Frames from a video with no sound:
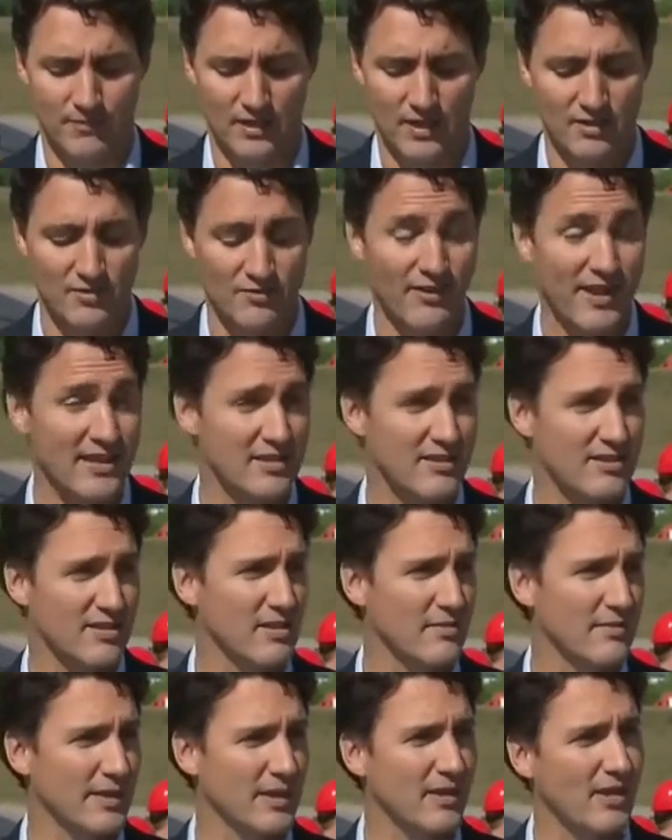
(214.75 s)
Invest in
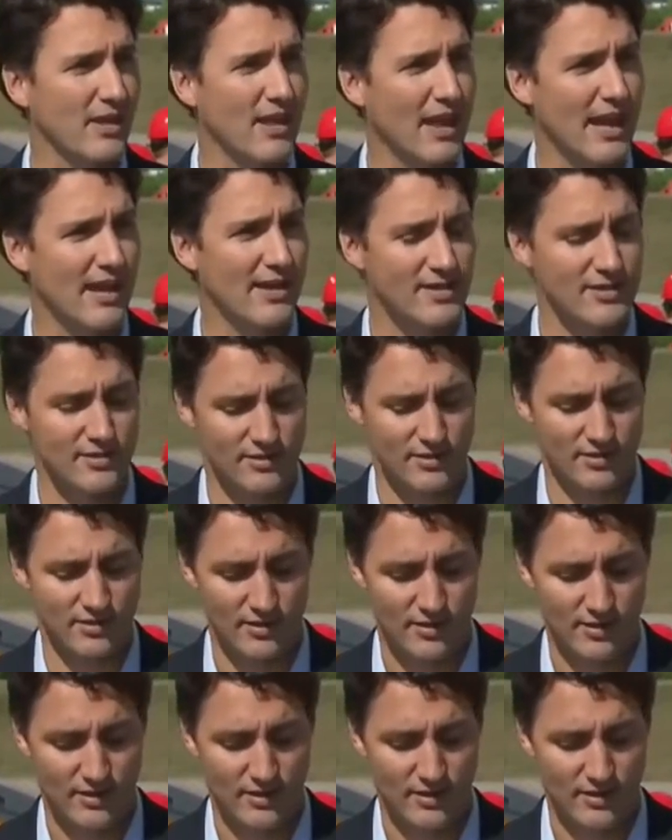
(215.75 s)
the middle class,